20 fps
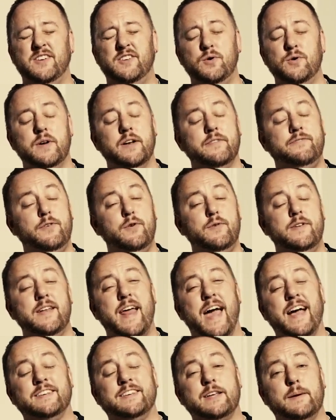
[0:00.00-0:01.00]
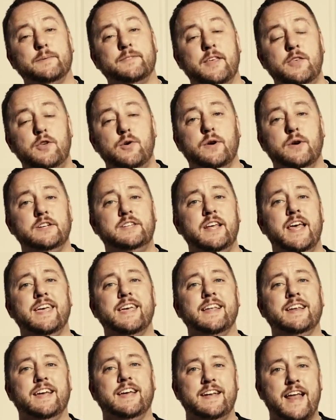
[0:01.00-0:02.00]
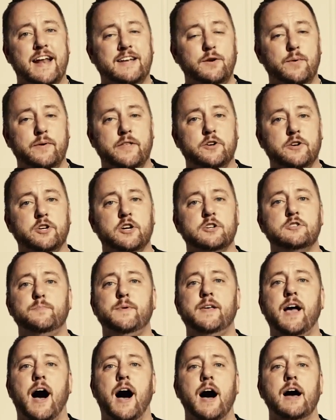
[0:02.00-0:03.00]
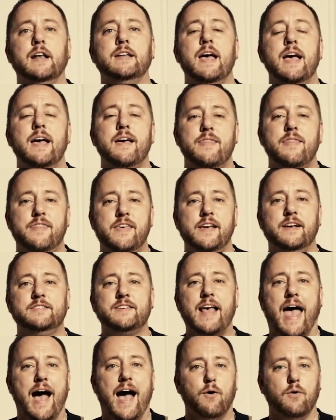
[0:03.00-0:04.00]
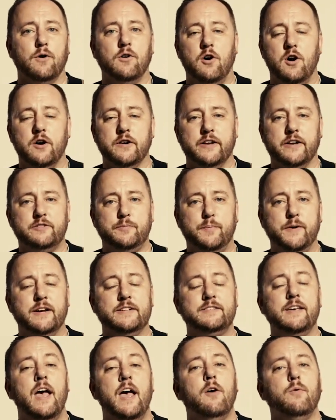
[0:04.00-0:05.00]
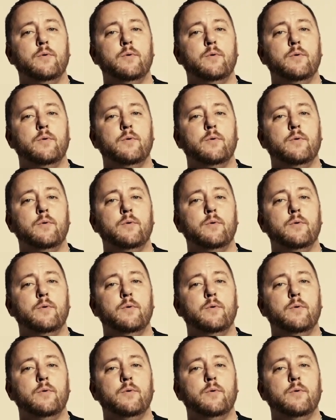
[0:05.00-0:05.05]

do a few next steps that you could take in connecting with our church beyond this hour-long experience.